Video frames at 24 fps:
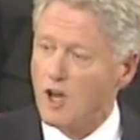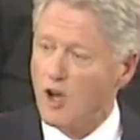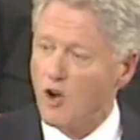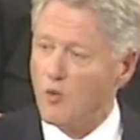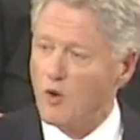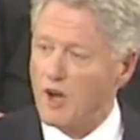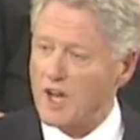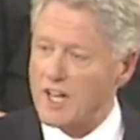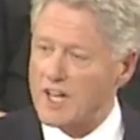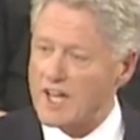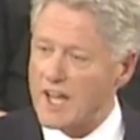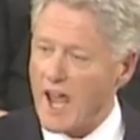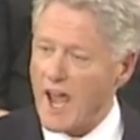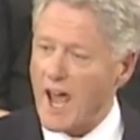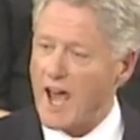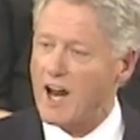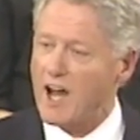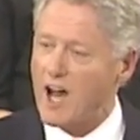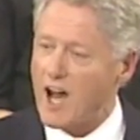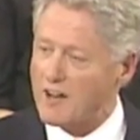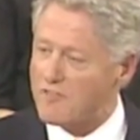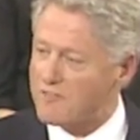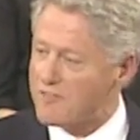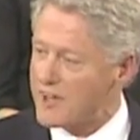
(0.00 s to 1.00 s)
we
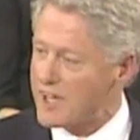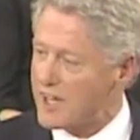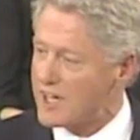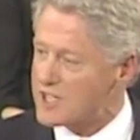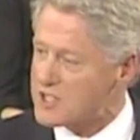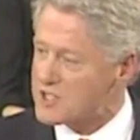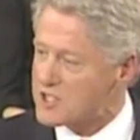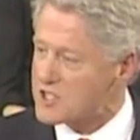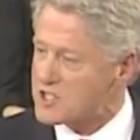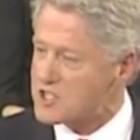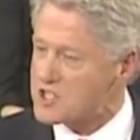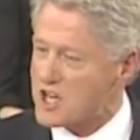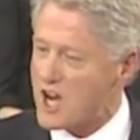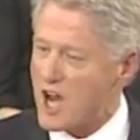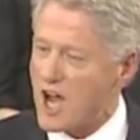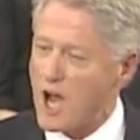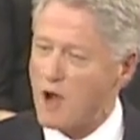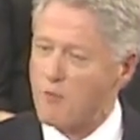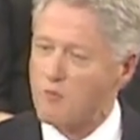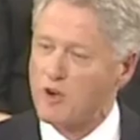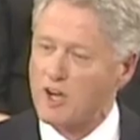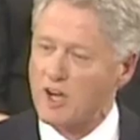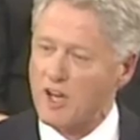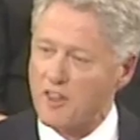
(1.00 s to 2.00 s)
cannot finish the
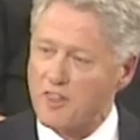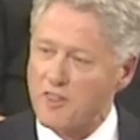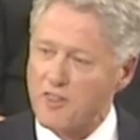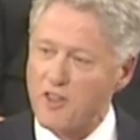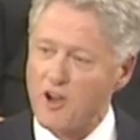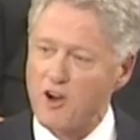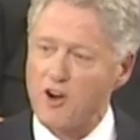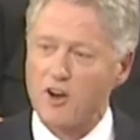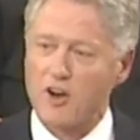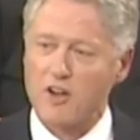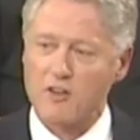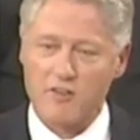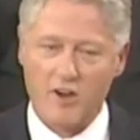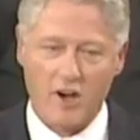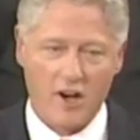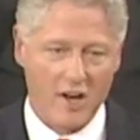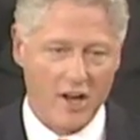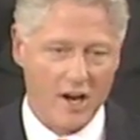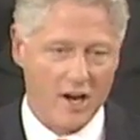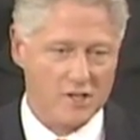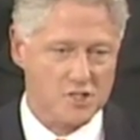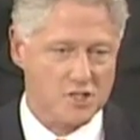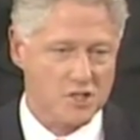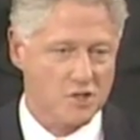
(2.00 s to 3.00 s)
job when a third of all
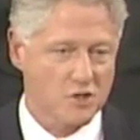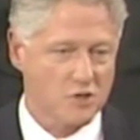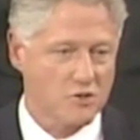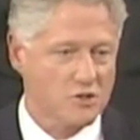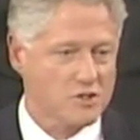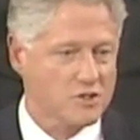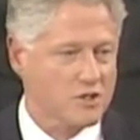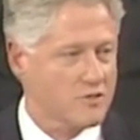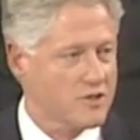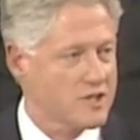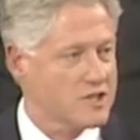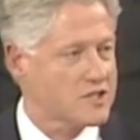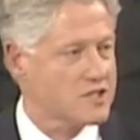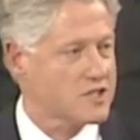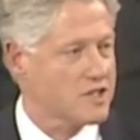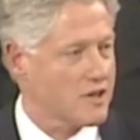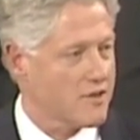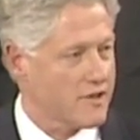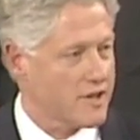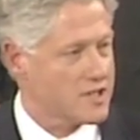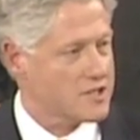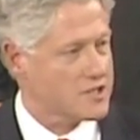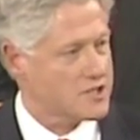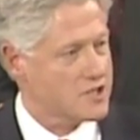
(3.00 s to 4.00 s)
our schools are in
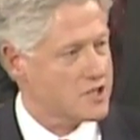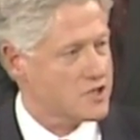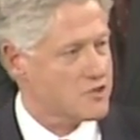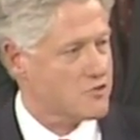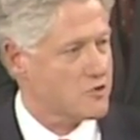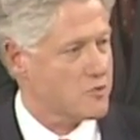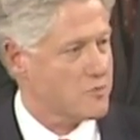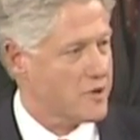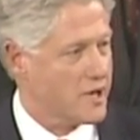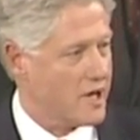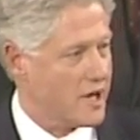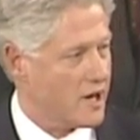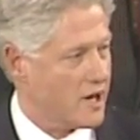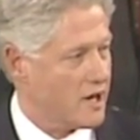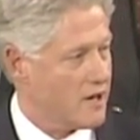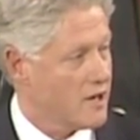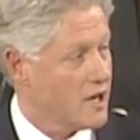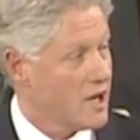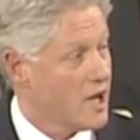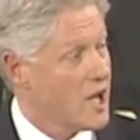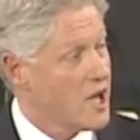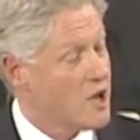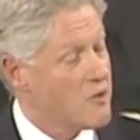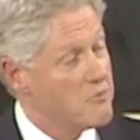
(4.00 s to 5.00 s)
serious disrepair.
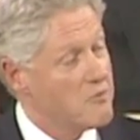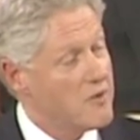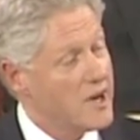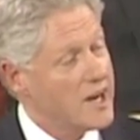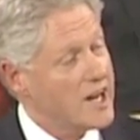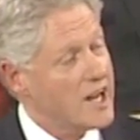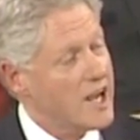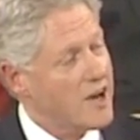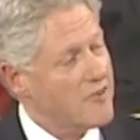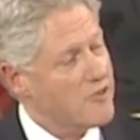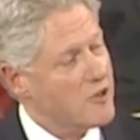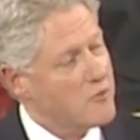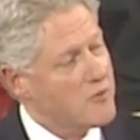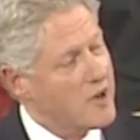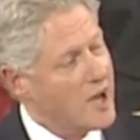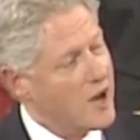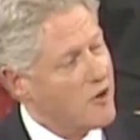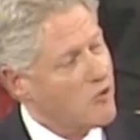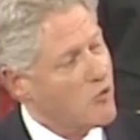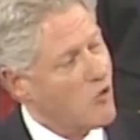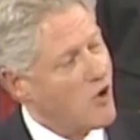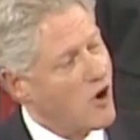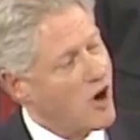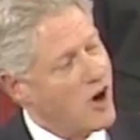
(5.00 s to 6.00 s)
Many of them
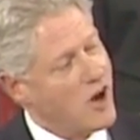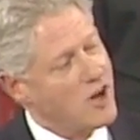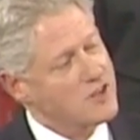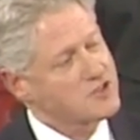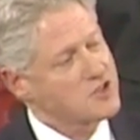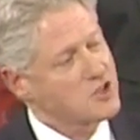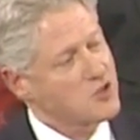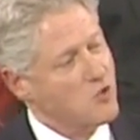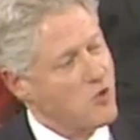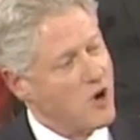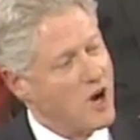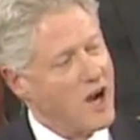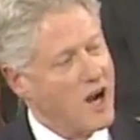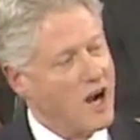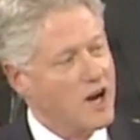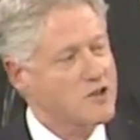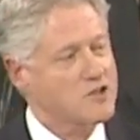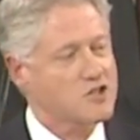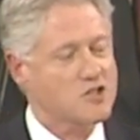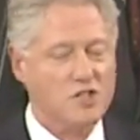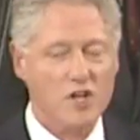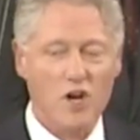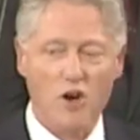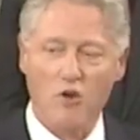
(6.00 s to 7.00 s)
have walls and
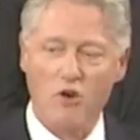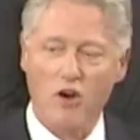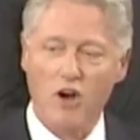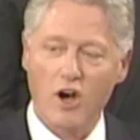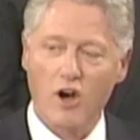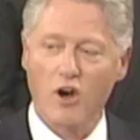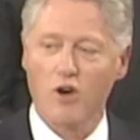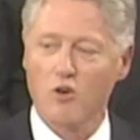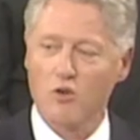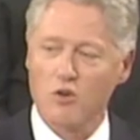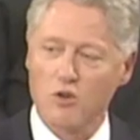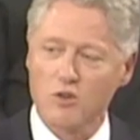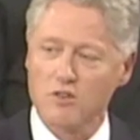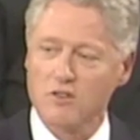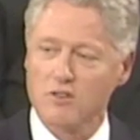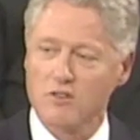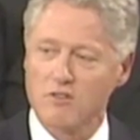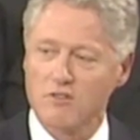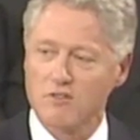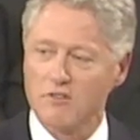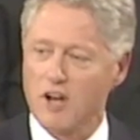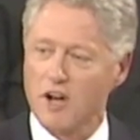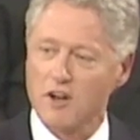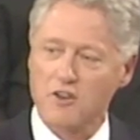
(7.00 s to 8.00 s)
wires so old,
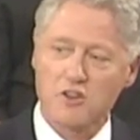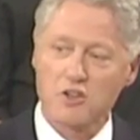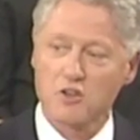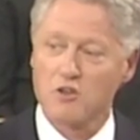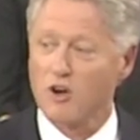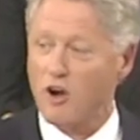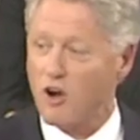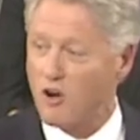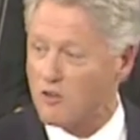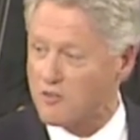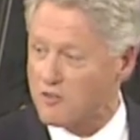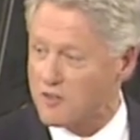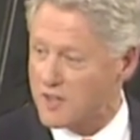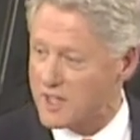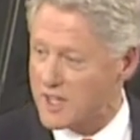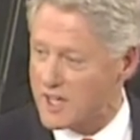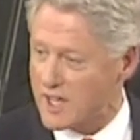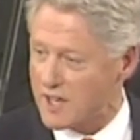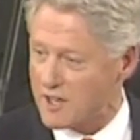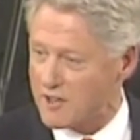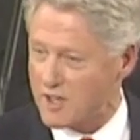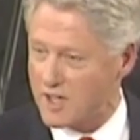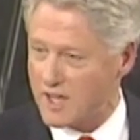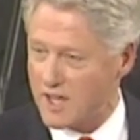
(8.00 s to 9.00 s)
they're too old for the
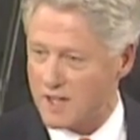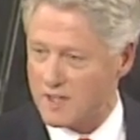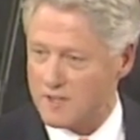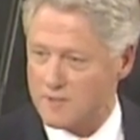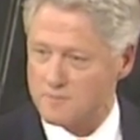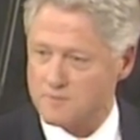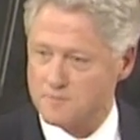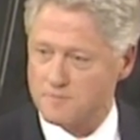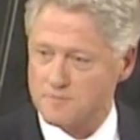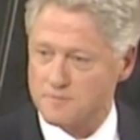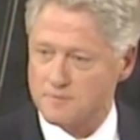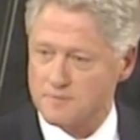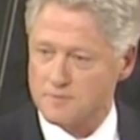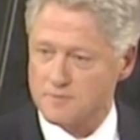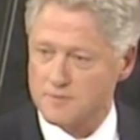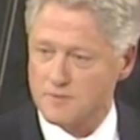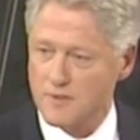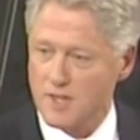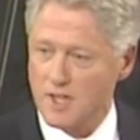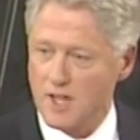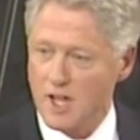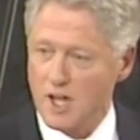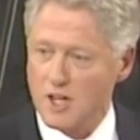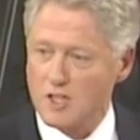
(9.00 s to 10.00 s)
internet.
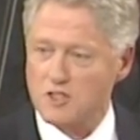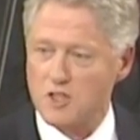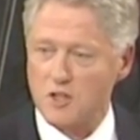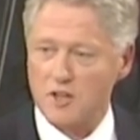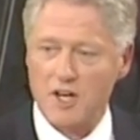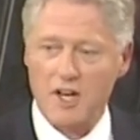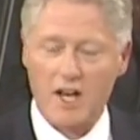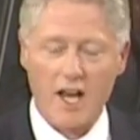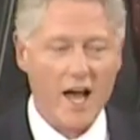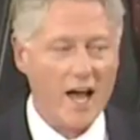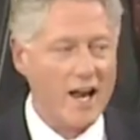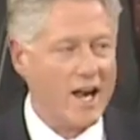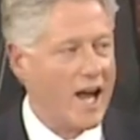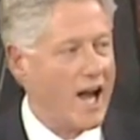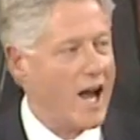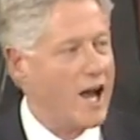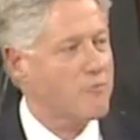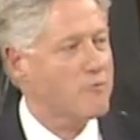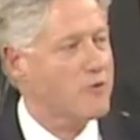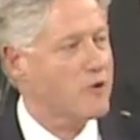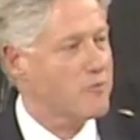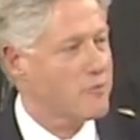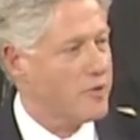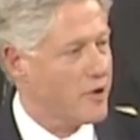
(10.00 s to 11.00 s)
So tonight I
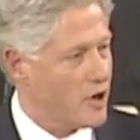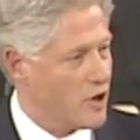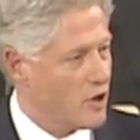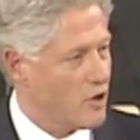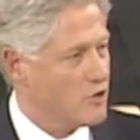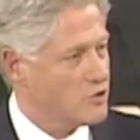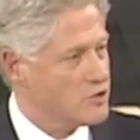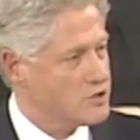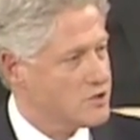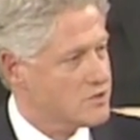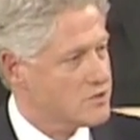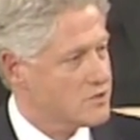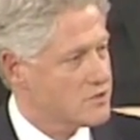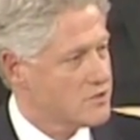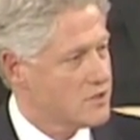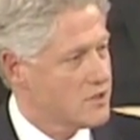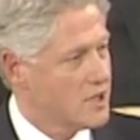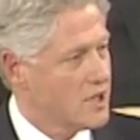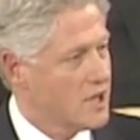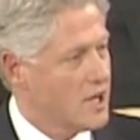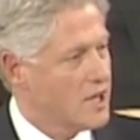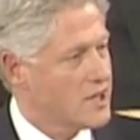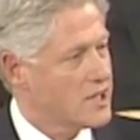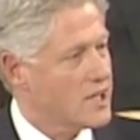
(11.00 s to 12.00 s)
propose
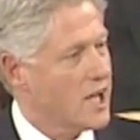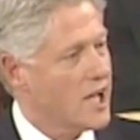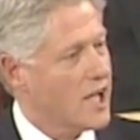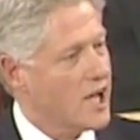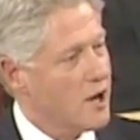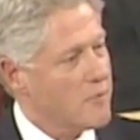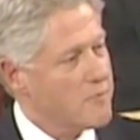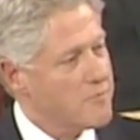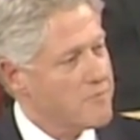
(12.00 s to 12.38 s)
to help